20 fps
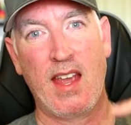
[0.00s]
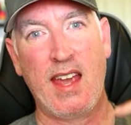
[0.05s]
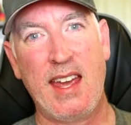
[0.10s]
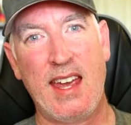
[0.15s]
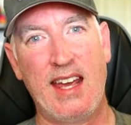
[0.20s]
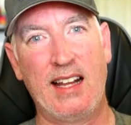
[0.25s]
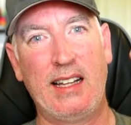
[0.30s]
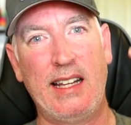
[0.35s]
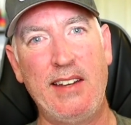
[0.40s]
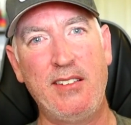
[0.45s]

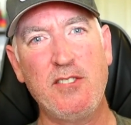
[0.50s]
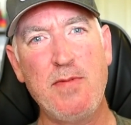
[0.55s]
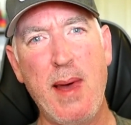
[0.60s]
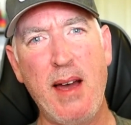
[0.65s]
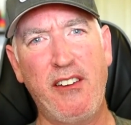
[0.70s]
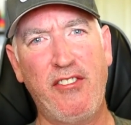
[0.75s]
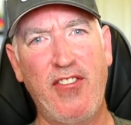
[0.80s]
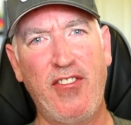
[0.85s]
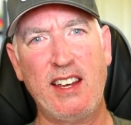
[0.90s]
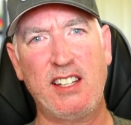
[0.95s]
It leaves my
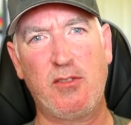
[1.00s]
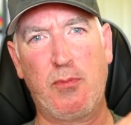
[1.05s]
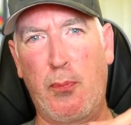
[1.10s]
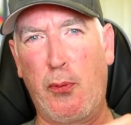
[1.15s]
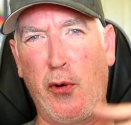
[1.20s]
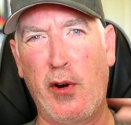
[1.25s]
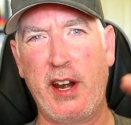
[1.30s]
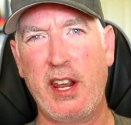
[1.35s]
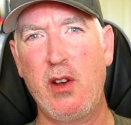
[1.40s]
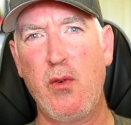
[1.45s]
face
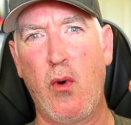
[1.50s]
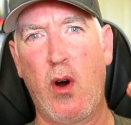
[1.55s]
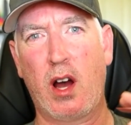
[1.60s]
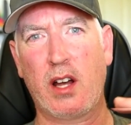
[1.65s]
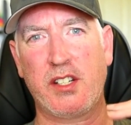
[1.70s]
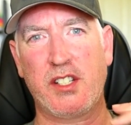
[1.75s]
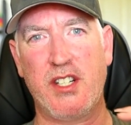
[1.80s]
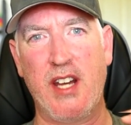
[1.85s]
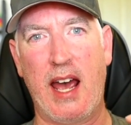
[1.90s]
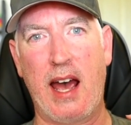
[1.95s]
pretty
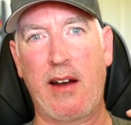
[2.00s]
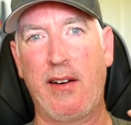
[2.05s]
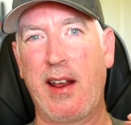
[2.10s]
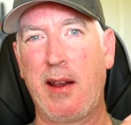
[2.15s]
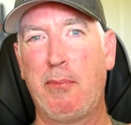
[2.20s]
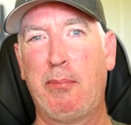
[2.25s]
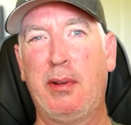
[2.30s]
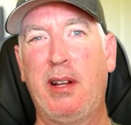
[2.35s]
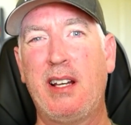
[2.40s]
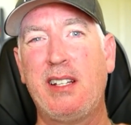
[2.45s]
washed out,
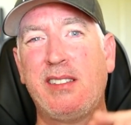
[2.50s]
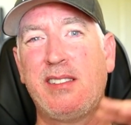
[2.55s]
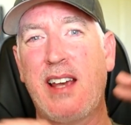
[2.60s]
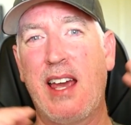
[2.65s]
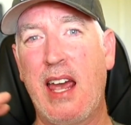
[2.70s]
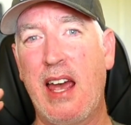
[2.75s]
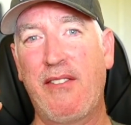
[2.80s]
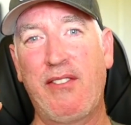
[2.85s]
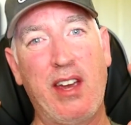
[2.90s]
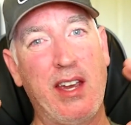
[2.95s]
and plus I
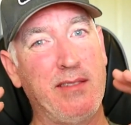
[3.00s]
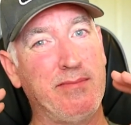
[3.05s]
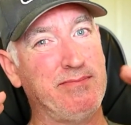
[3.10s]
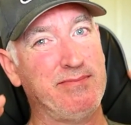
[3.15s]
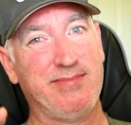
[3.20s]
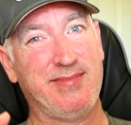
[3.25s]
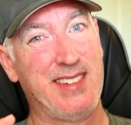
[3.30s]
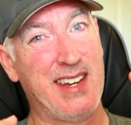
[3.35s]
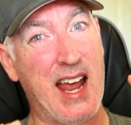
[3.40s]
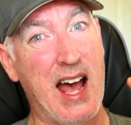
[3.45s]
have a
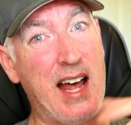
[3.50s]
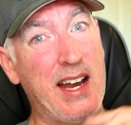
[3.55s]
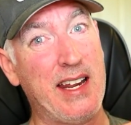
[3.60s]
not